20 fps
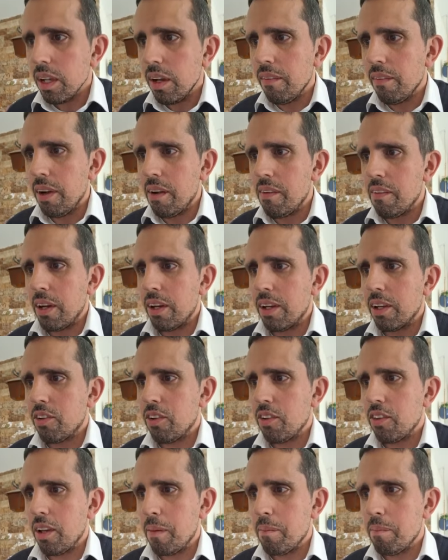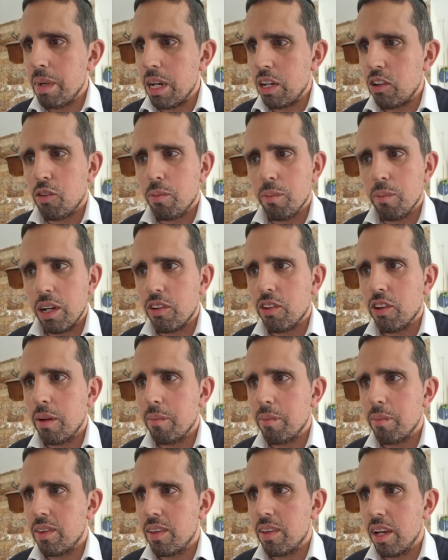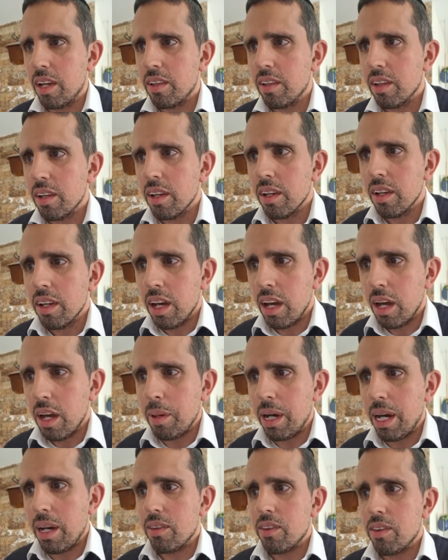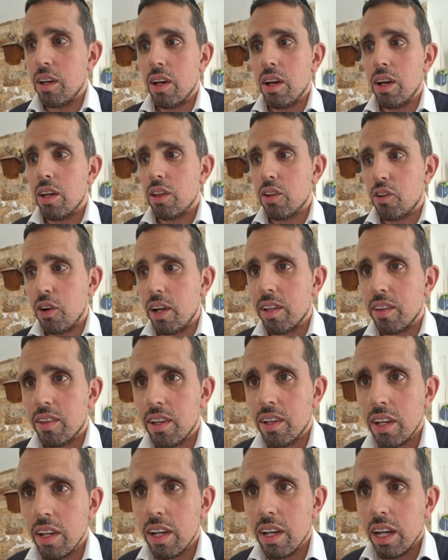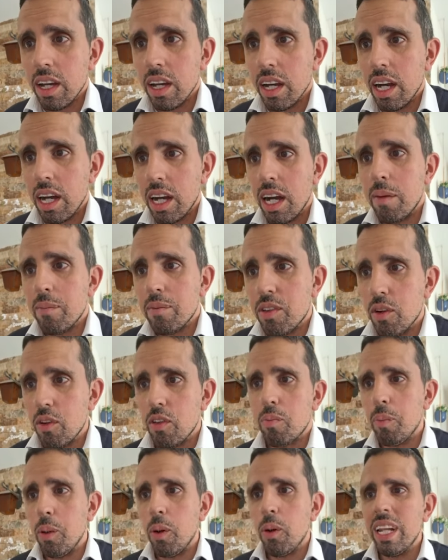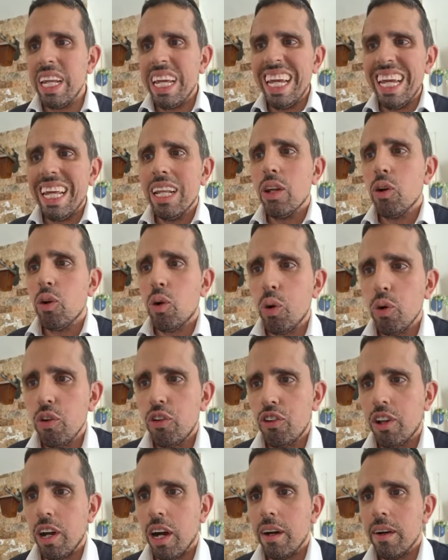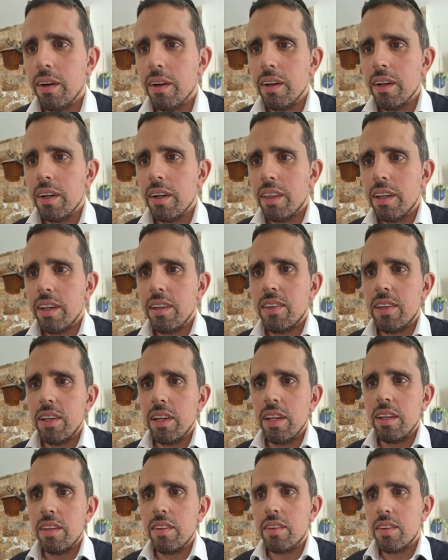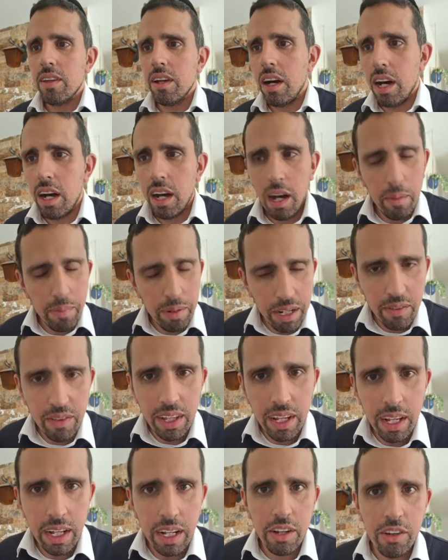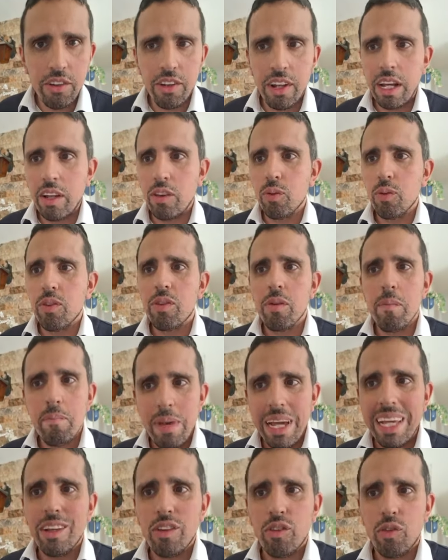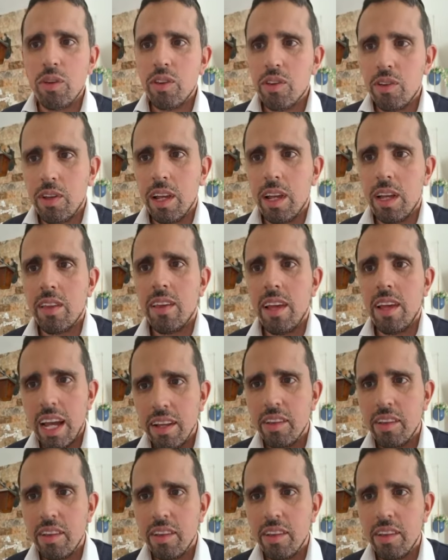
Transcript: And very, very interesting. And much, much can be said about uh, the great Chacham. So he was born in Kushta. This is, uh, I believe, the English date was May the 26th,